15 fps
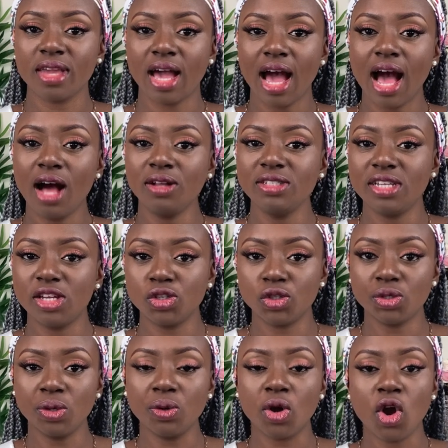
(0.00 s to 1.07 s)
how their
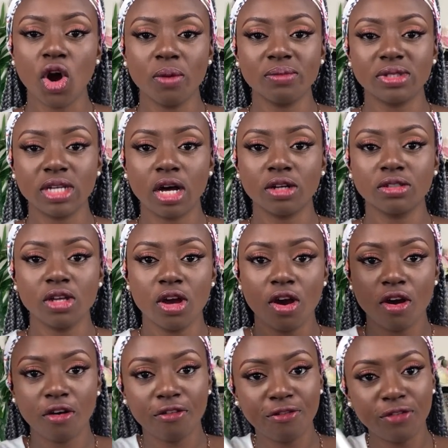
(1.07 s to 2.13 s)
soul comes out
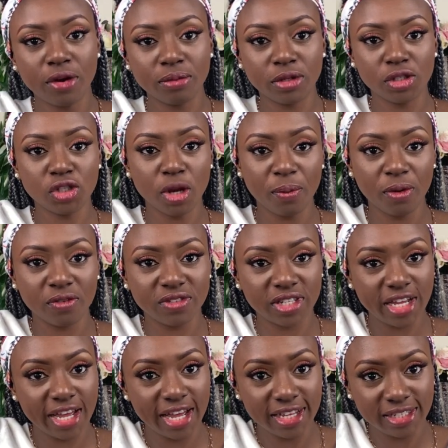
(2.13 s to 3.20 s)
from the top of
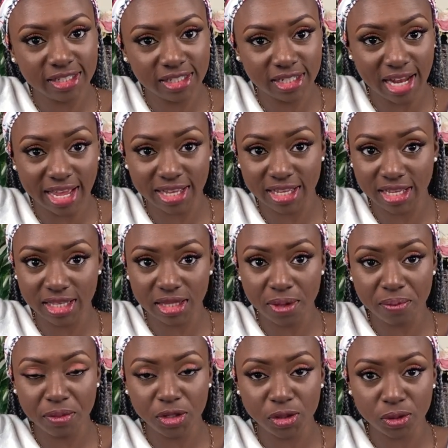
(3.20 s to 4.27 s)
the head, like in
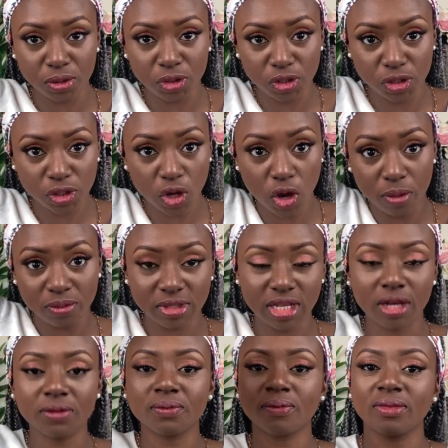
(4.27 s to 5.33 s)
the middle, it just comes
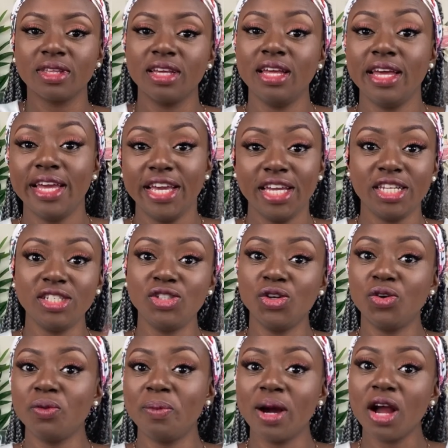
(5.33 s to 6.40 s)
out. In
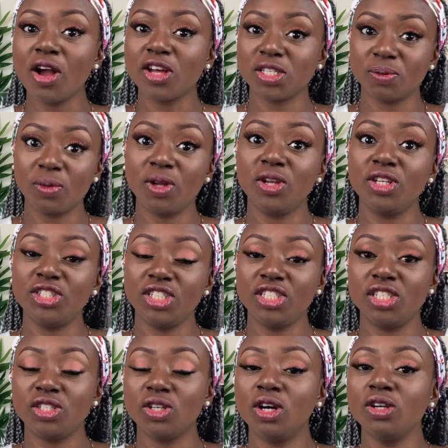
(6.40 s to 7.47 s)
Yoruba cosmology,
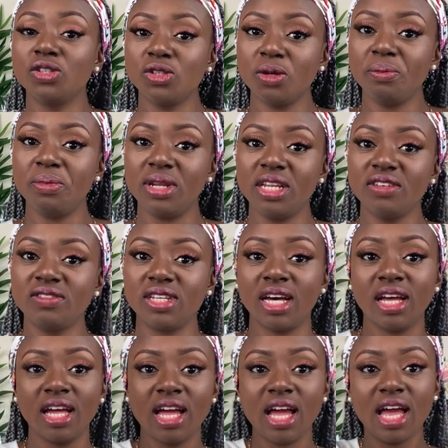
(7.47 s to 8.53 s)
it is also believed
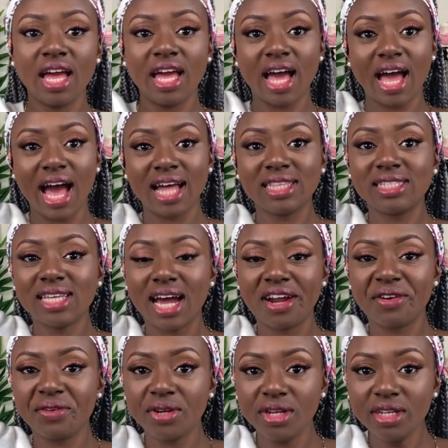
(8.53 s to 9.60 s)
that
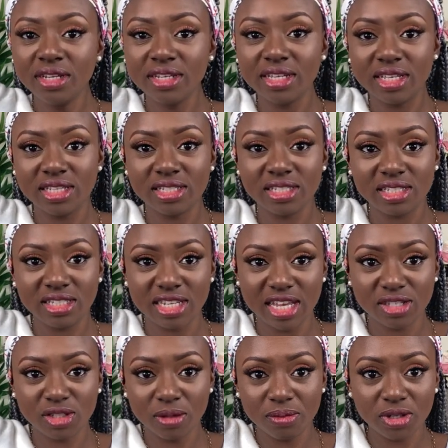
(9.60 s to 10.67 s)
Atari,
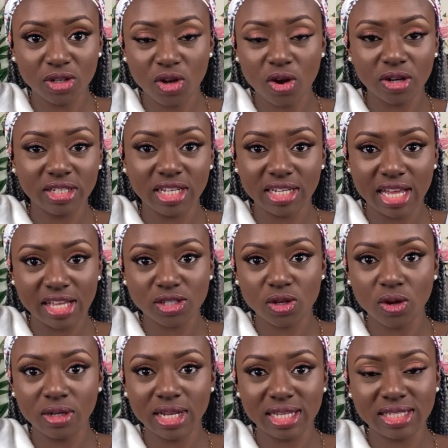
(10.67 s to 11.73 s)
there's something called here that is
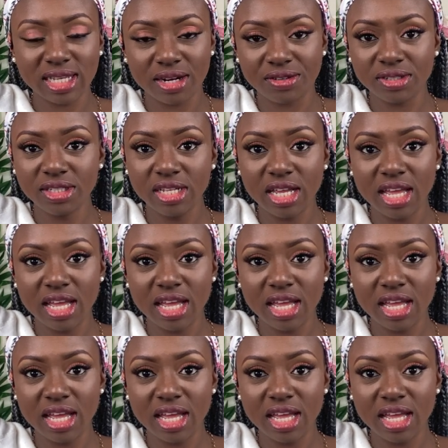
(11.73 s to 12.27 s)
called Atari.